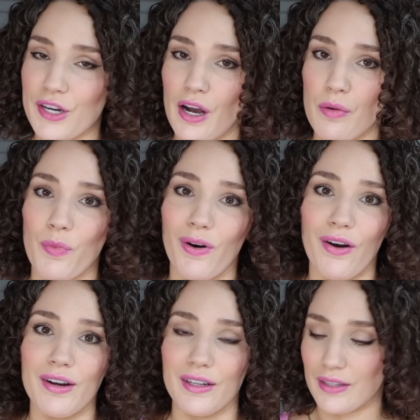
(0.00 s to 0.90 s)
talk more
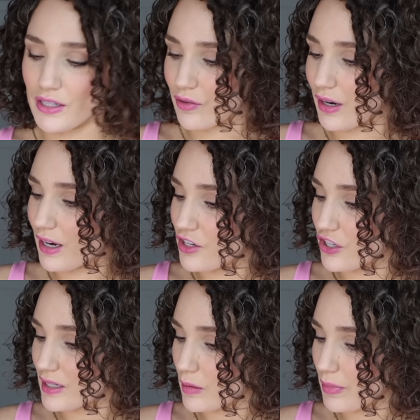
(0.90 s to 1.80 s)
on glycerin in
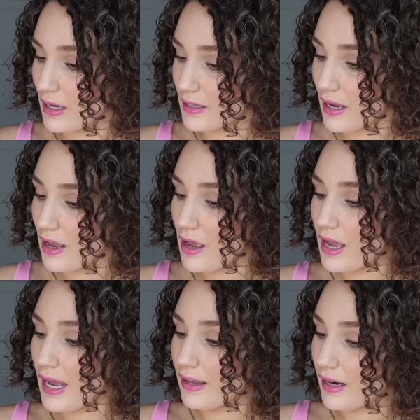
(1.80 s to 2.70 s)
just a bit.
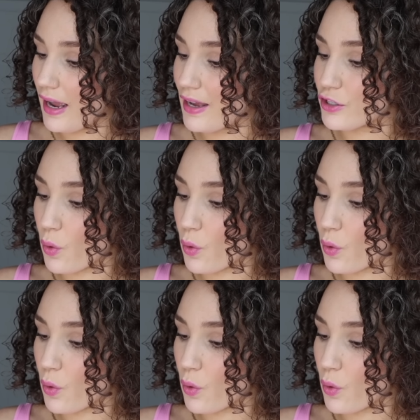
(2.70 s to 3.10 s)
And then it has